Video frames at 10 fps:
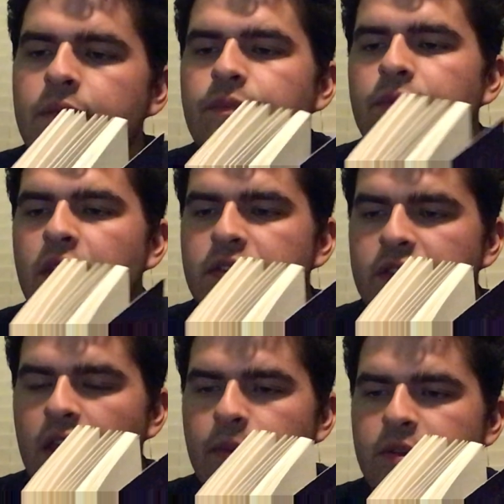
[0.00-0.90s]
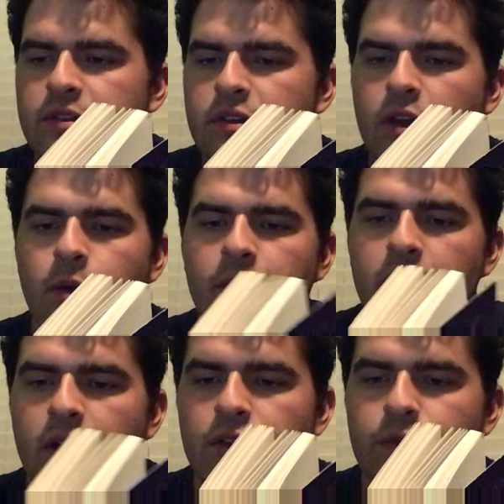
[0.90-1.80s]
the same as nobody
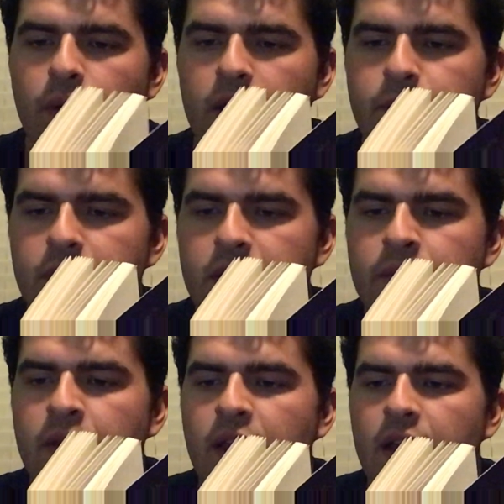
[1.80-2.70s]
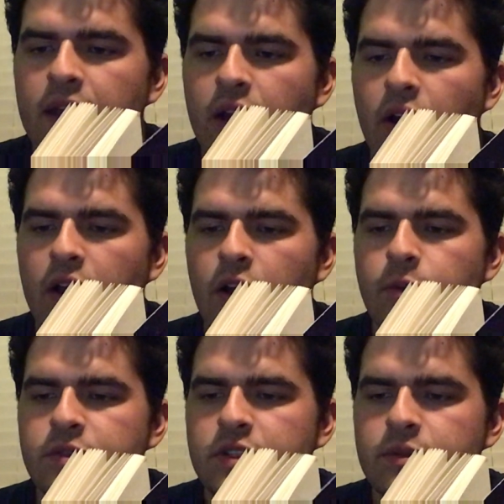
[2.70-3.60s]
else wanted me, and how I hoped
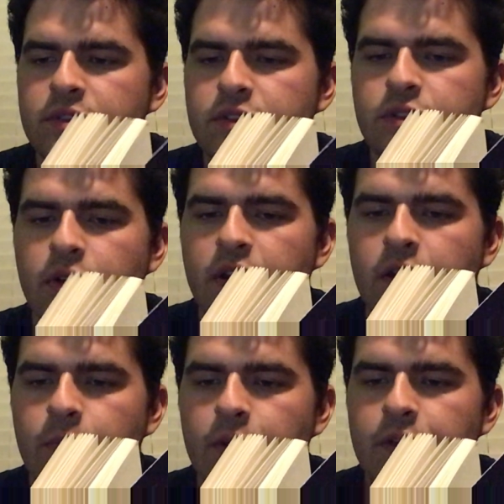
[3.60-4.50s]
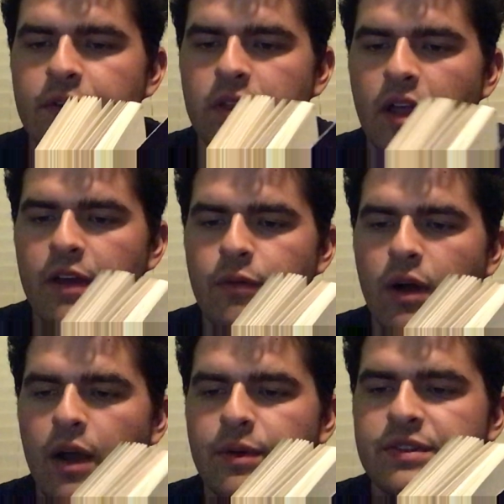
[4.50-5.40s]
she was enjoying her perfect life while
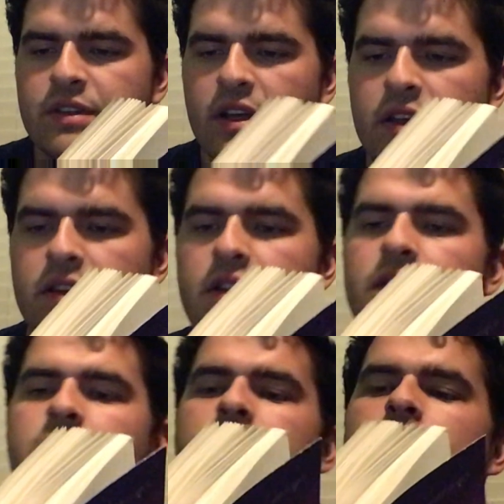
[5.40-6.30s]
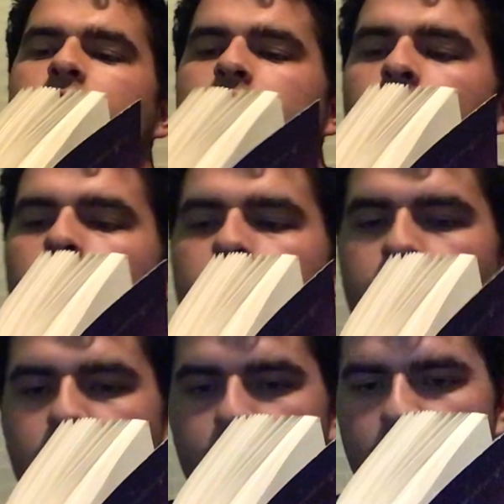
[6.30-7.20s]
I was stuck here in Colby
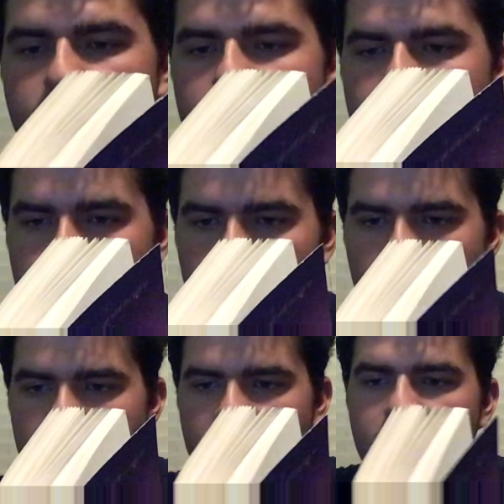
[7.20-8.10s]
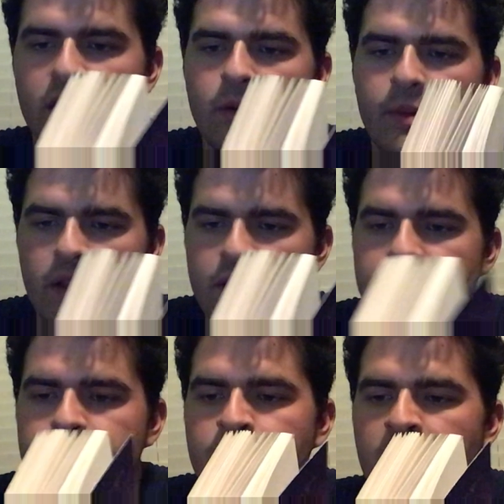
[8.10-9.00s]
with a bunch of squirrel-eating hillbillies.
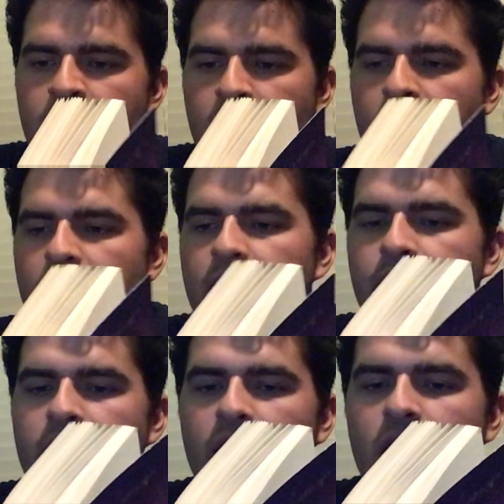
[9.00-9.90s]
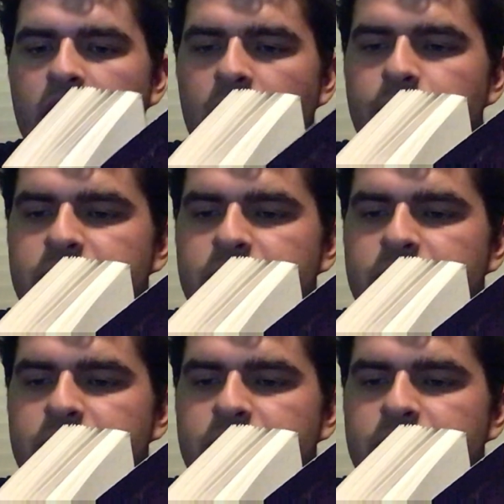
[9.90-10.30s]
And then I hung up,